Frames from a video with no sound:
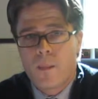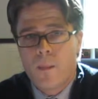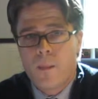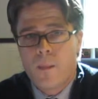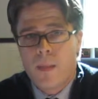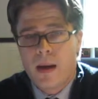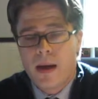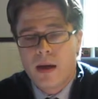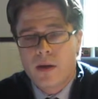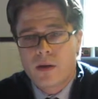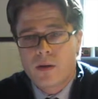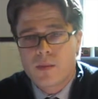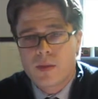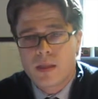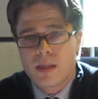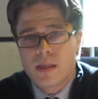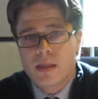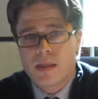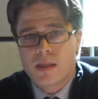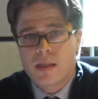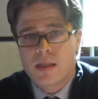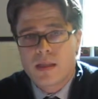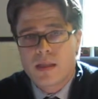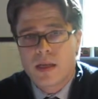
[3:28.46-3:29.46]
bankruptcy
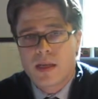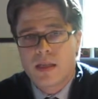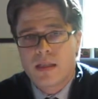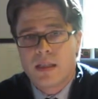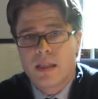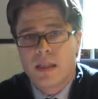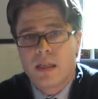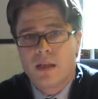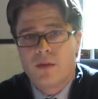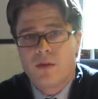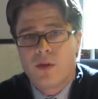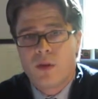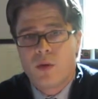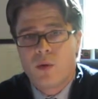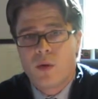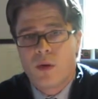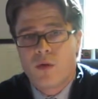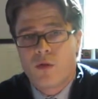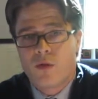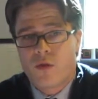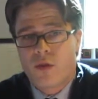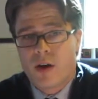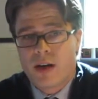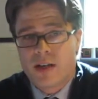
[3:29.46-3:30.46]
is designed to give you a
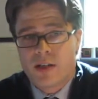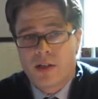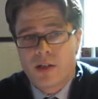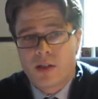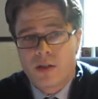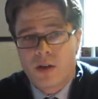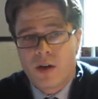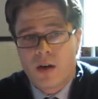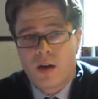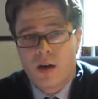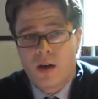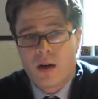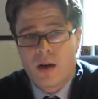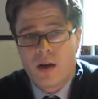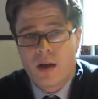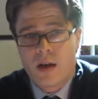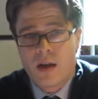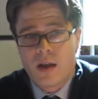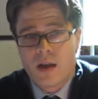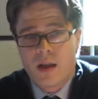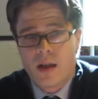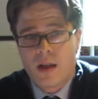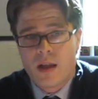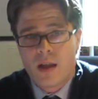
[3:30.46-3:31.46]
fresh start.
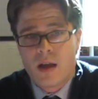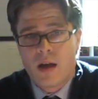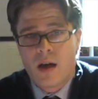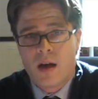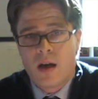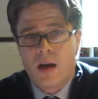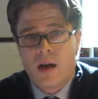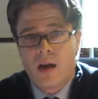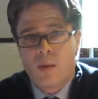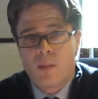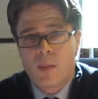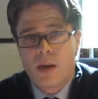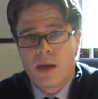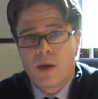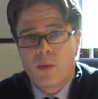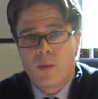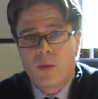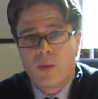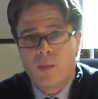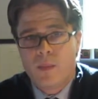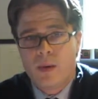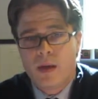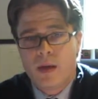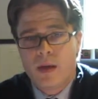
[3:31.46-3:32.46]
It
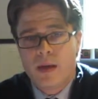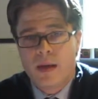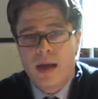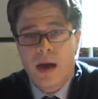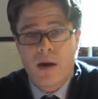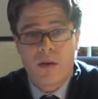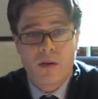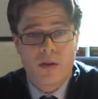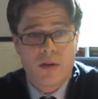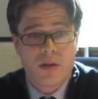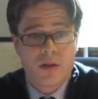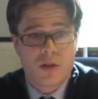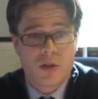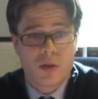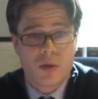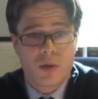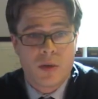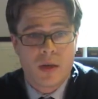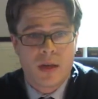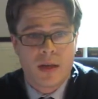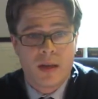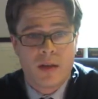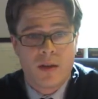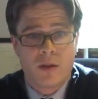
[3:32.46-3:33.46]
would be
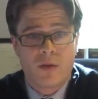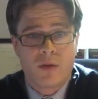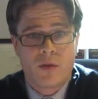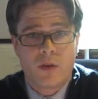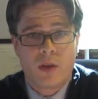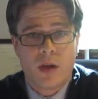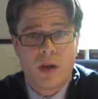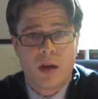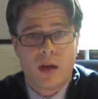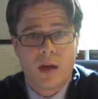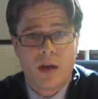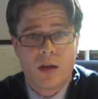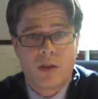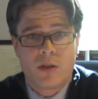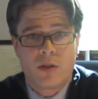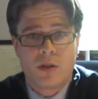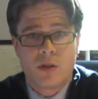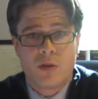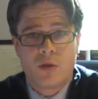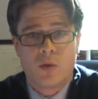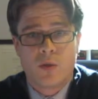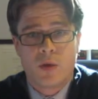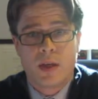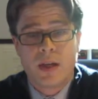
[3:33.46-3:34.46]
counterintuitive
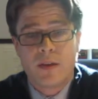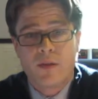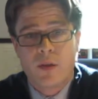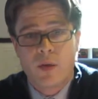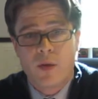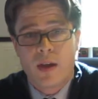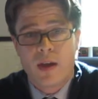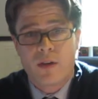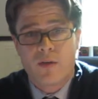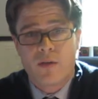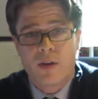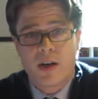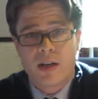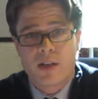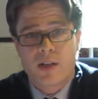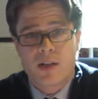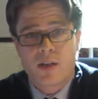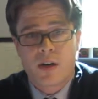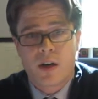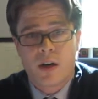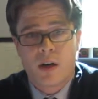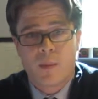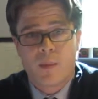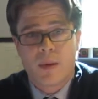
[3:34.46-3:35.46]
to give you that fresh
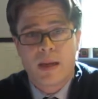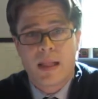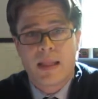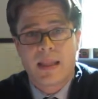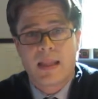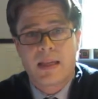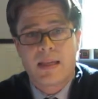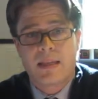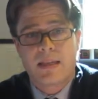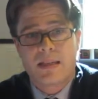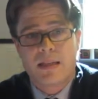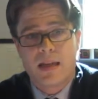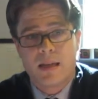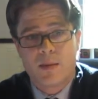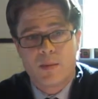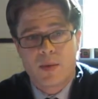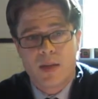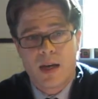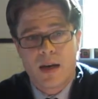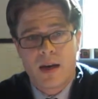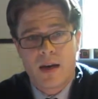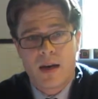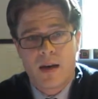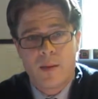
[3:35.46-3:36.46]
start, but at the same
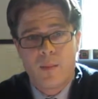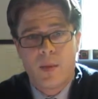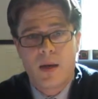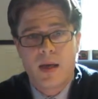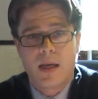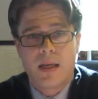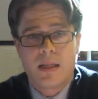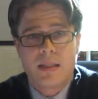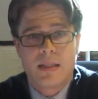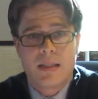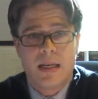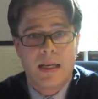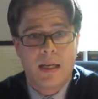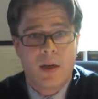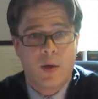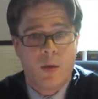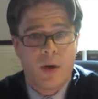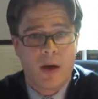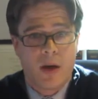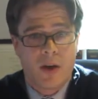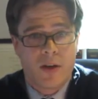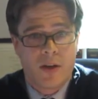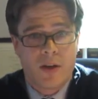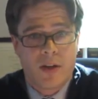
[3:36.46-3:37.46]
time take
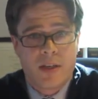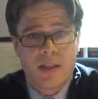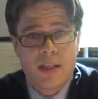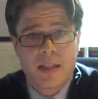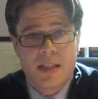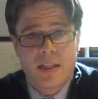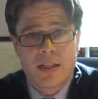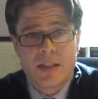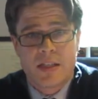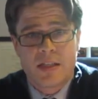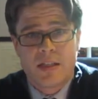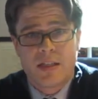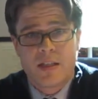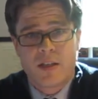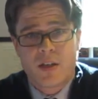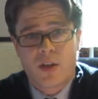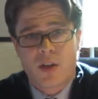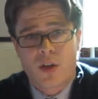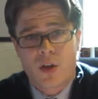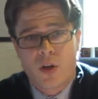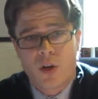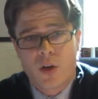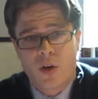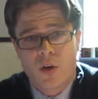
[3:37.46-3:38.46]
away all your dishes and your
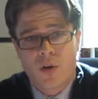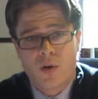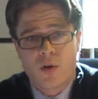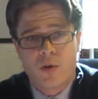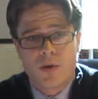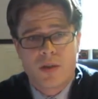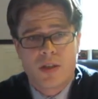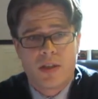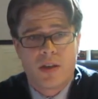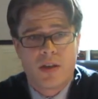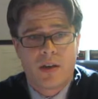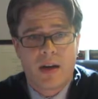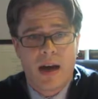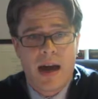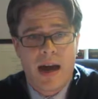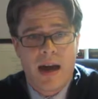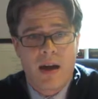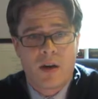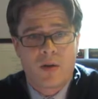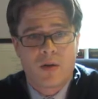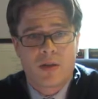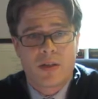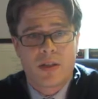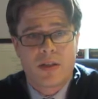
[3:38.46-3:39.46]
clothes and your
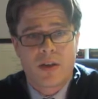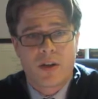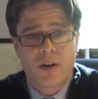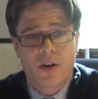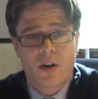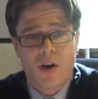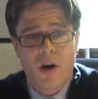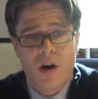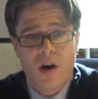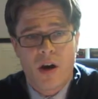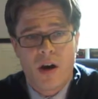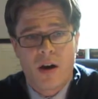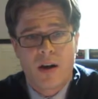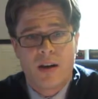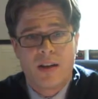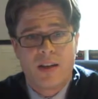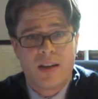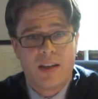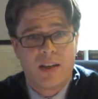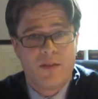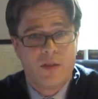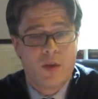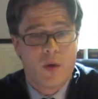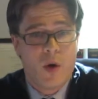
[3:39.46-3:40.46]
house and your car
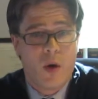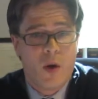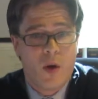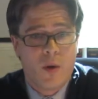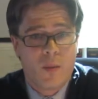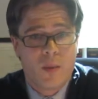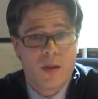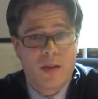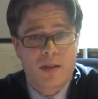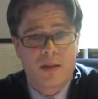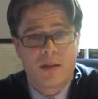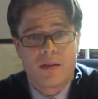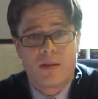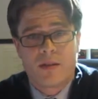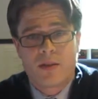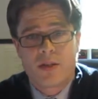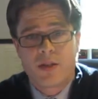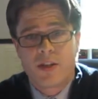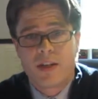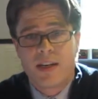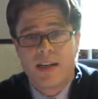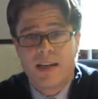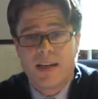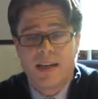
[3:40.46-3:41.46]
and leave you homeless on the
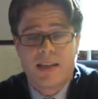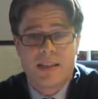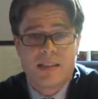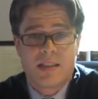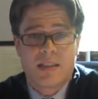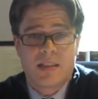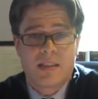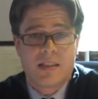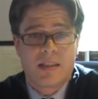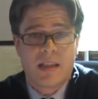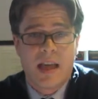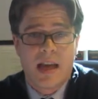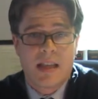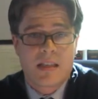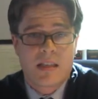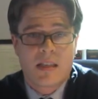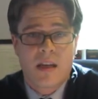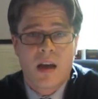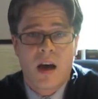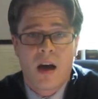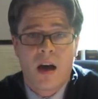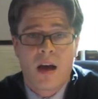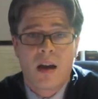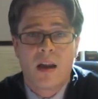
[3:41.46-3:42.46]
street. It's just, that's
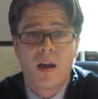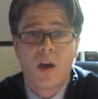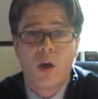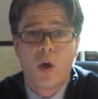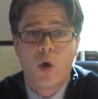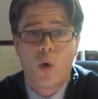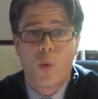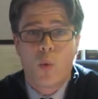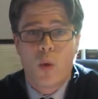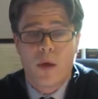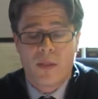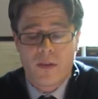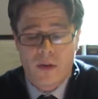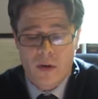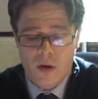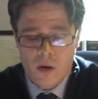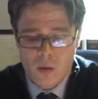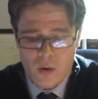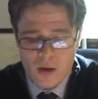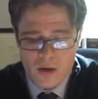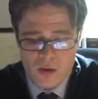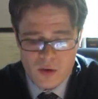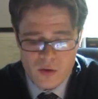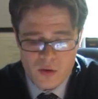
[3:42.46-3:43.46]
not what they're
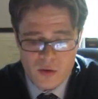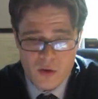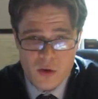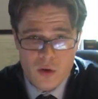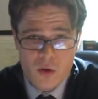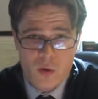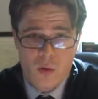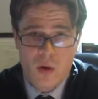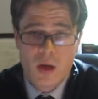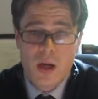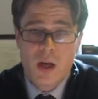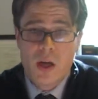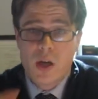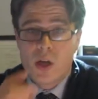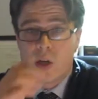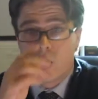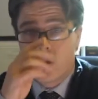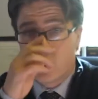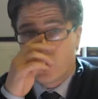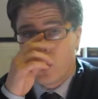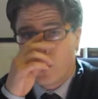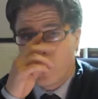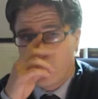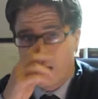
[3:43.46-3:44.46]
going to do.
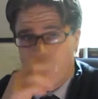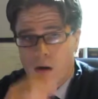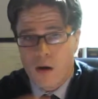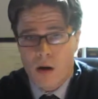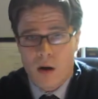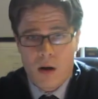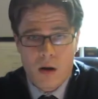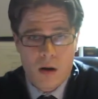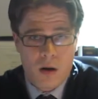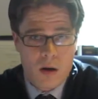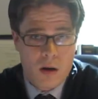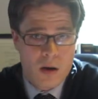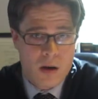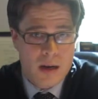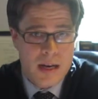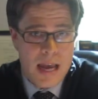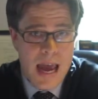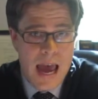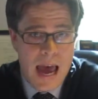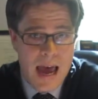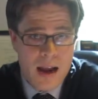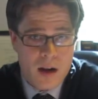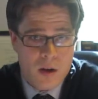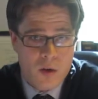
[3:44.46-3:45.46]
So there are
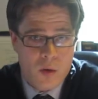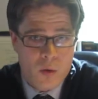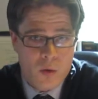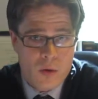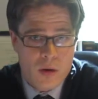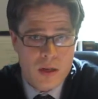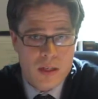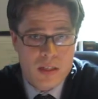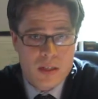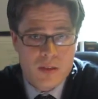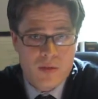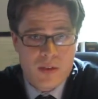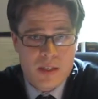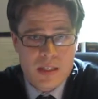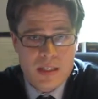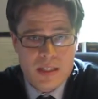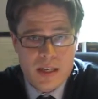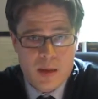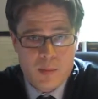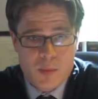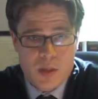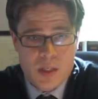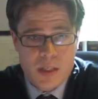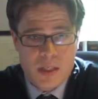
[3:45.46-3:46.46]
categories of
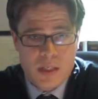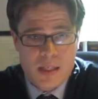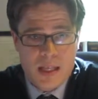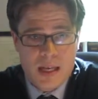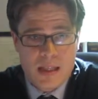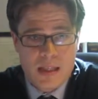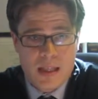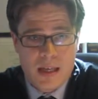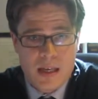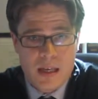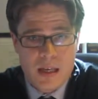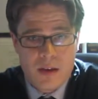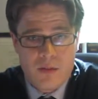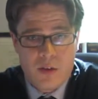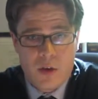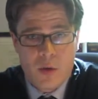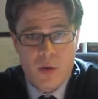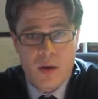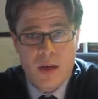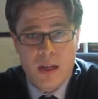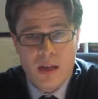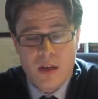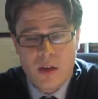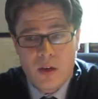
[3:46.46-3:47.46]
exemptions that they give you,
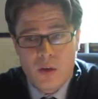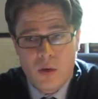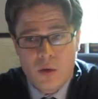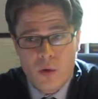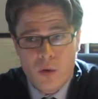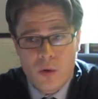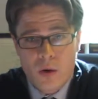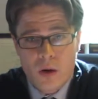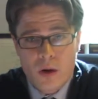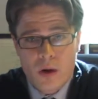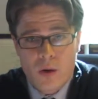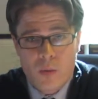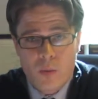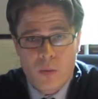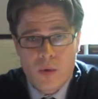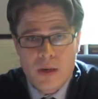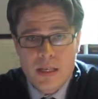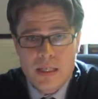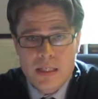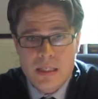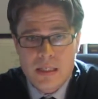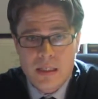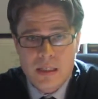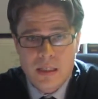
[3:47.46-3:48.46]
and in New York
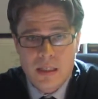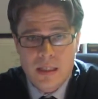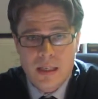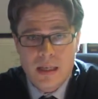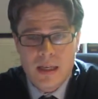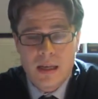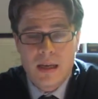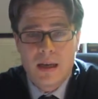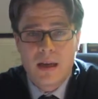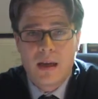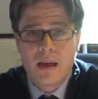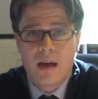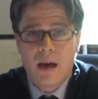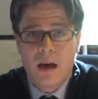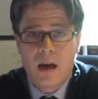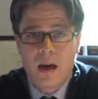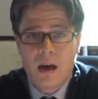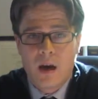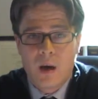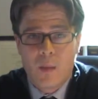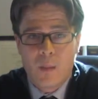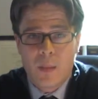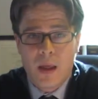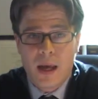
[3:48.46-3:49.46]
recently
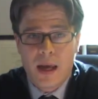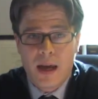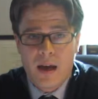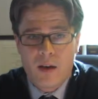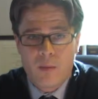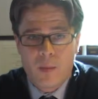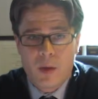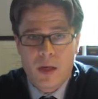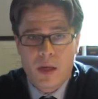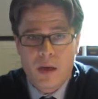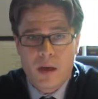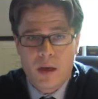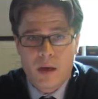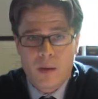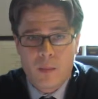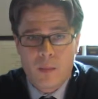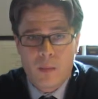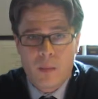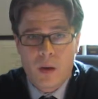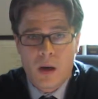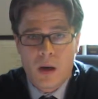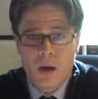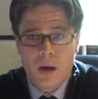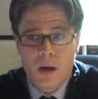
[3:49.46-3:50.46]
they have
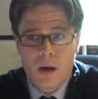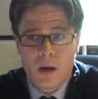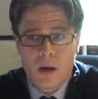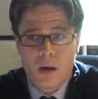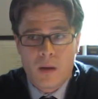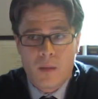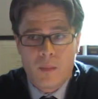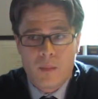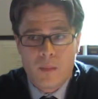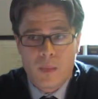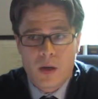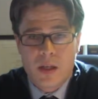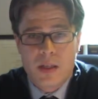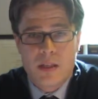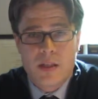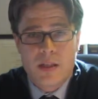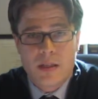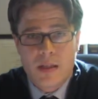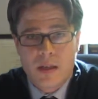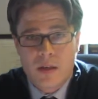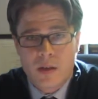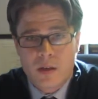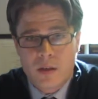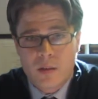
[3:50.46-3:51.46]
become
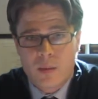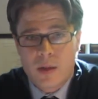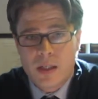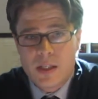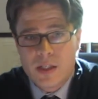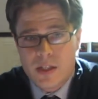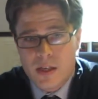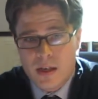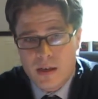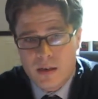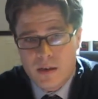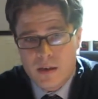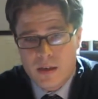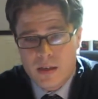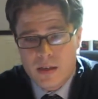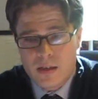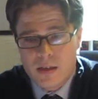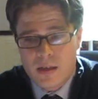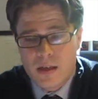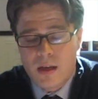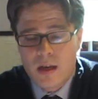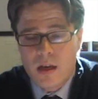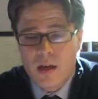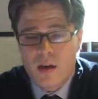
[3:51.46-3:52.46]
considerably
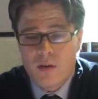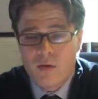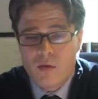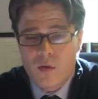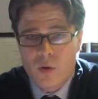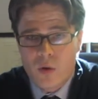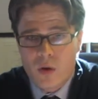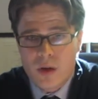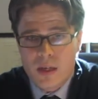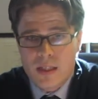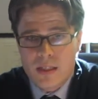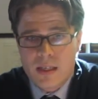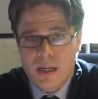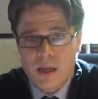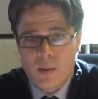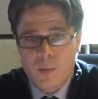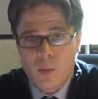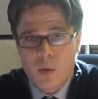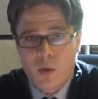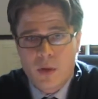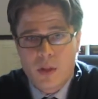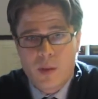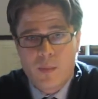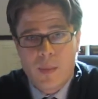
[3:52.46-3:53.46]
generous. For
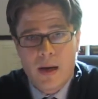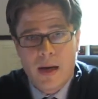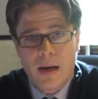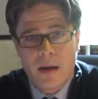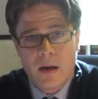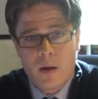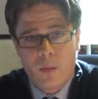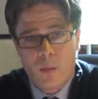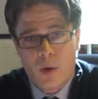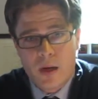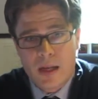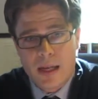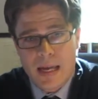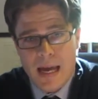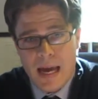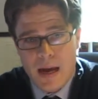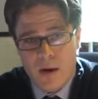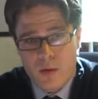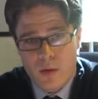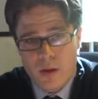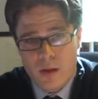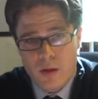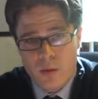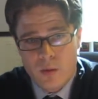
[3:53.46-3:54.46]
example, depending on what
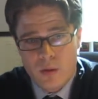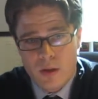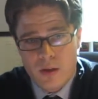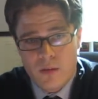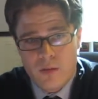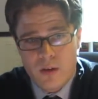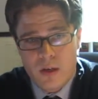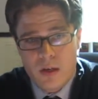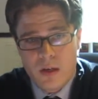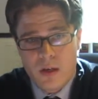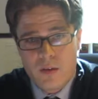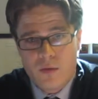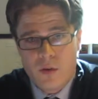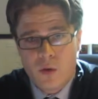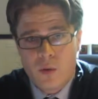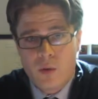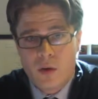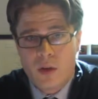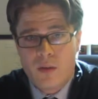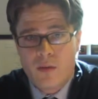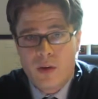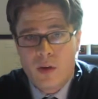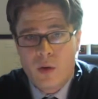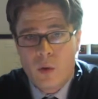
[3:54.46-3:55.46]
county you live in, if you
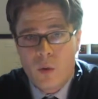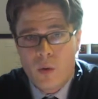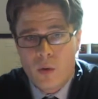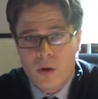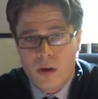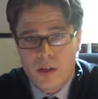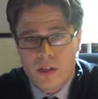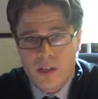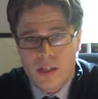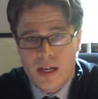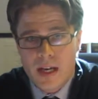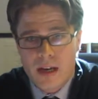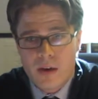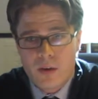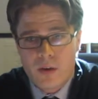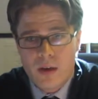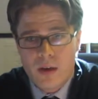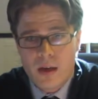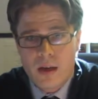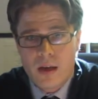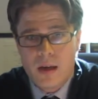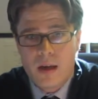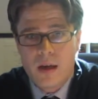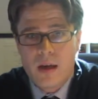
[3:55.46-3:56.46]
live in Orange
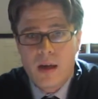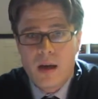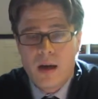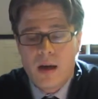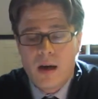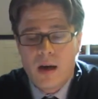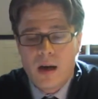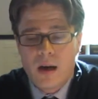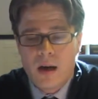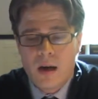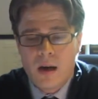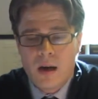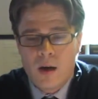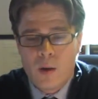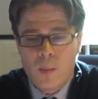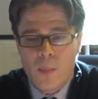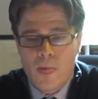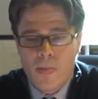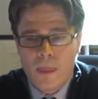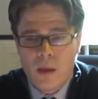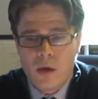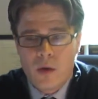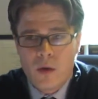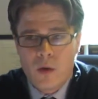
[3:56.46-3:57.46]
County,
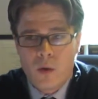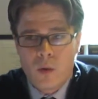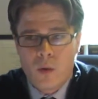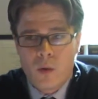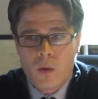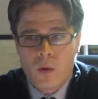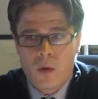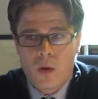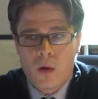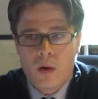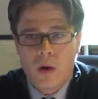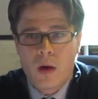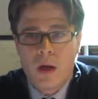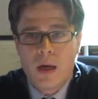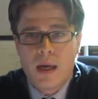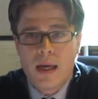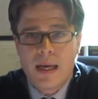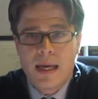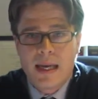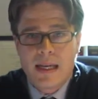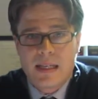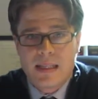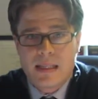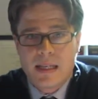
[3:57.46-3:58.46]
your
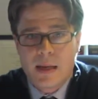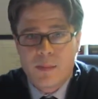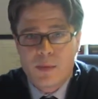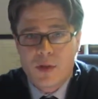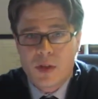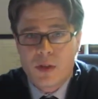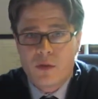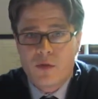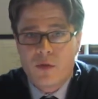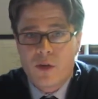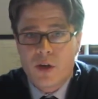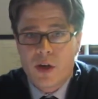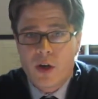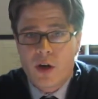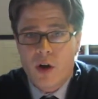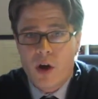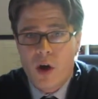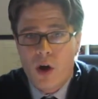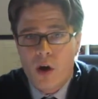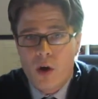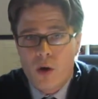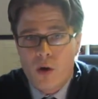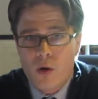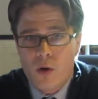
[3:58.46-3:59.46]
exemption for your
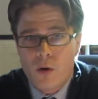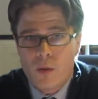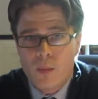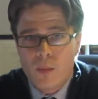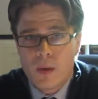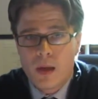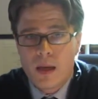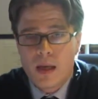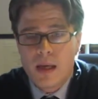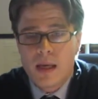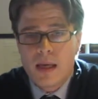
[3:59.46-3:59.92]
home